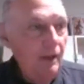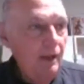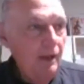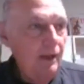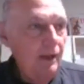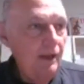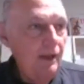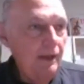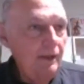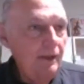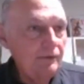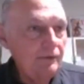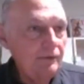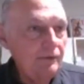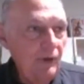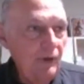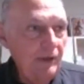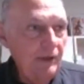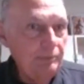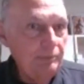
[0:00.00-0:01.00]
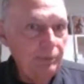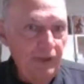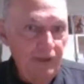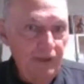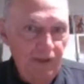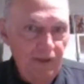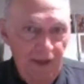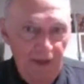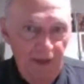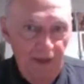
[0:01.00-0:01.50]
and so I'd play
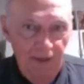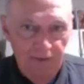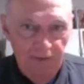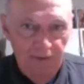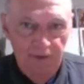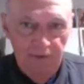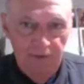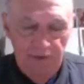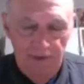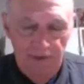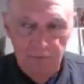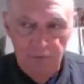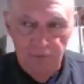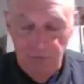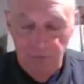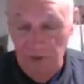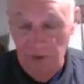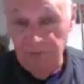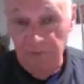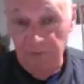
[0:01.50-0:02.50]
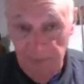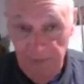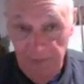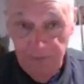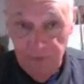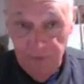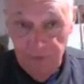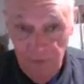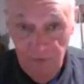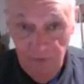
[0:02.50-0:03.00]
that, and that would drive my
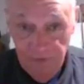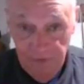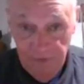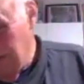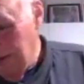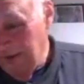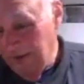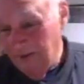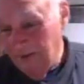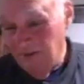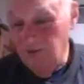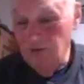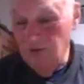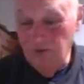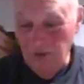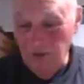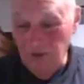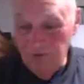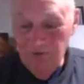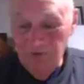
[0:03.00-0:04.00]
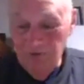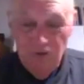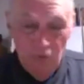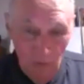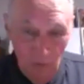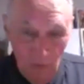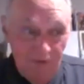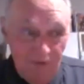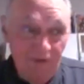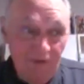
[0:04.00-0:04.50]
parents crazy. Sherry is
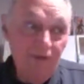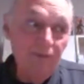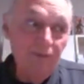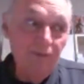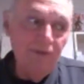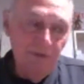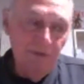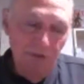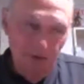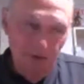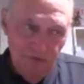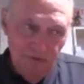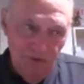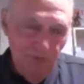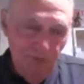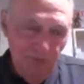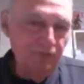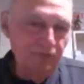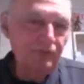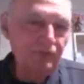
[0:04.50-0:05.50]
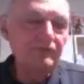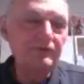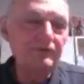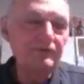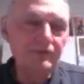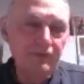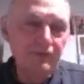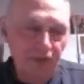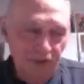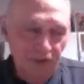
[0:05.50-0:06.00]
one thing, but some of those
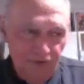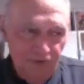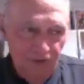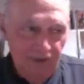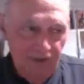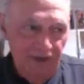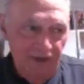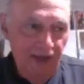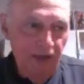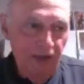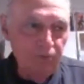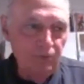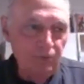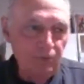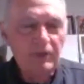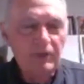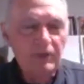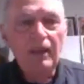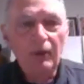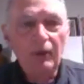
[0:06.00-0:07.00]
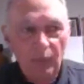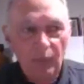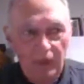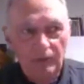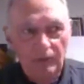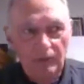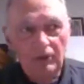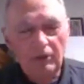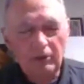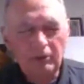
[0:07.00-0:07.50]
cuts on the albums,
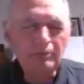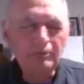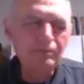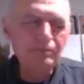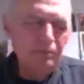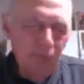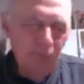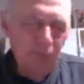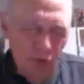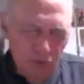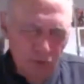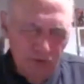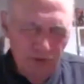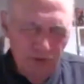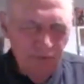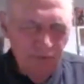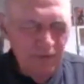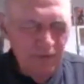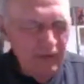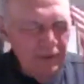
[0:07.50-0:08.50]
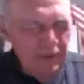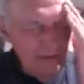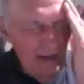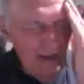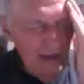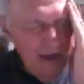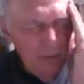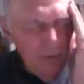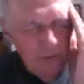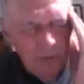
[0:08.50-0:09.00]
well, most of the
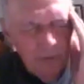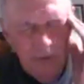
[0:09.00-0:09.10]
album